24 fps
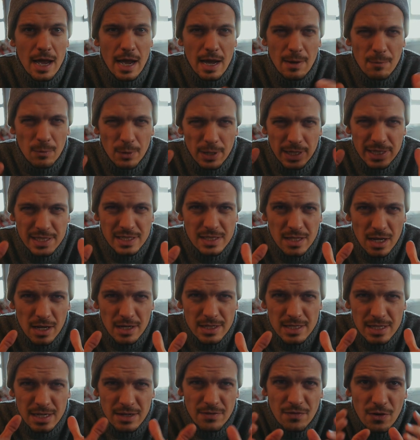and what had
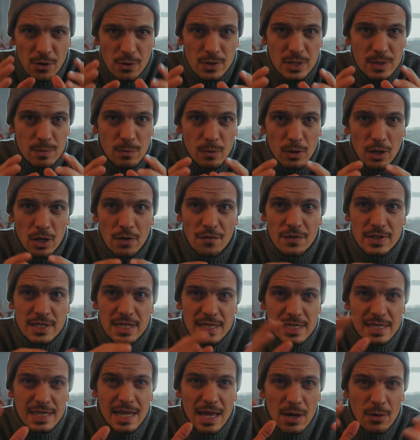started in very small office
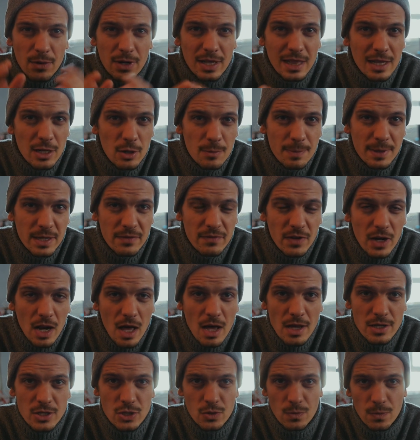is now in a little bit of a
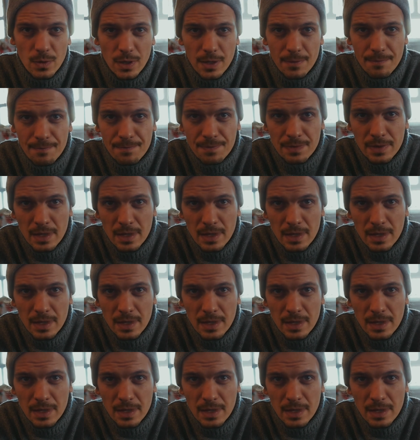larger one.